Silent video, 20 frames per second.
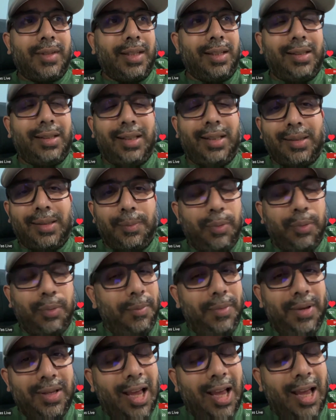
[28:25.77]
This is a
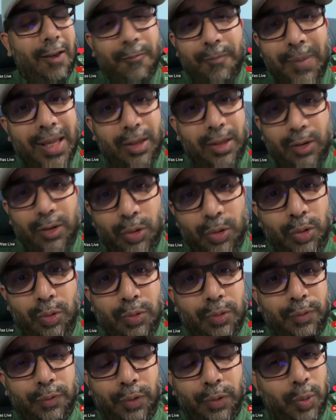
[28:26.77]
promise I've made to
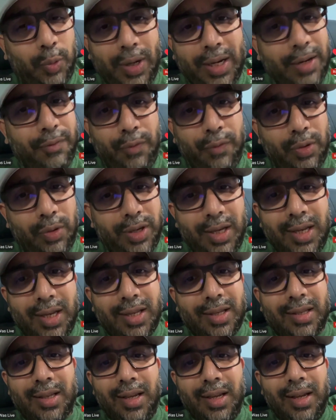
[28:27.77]
you for 24
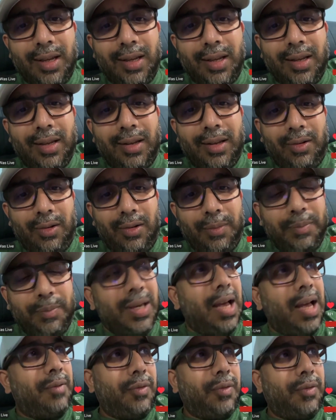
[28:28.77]
years on
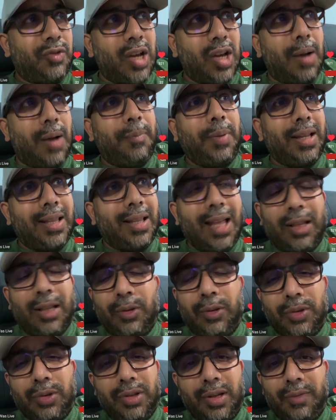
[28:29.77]
behalf of Japa and
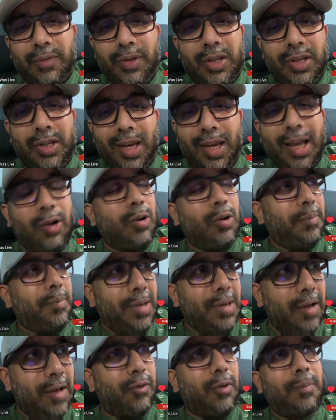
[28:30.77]
Dato Sri Vijay and on
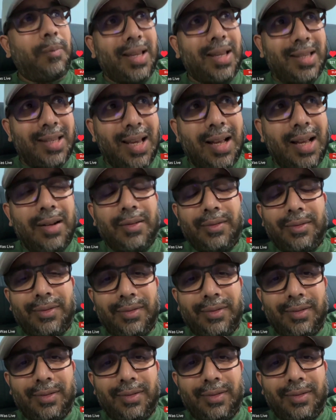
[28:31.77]
behalf of myself.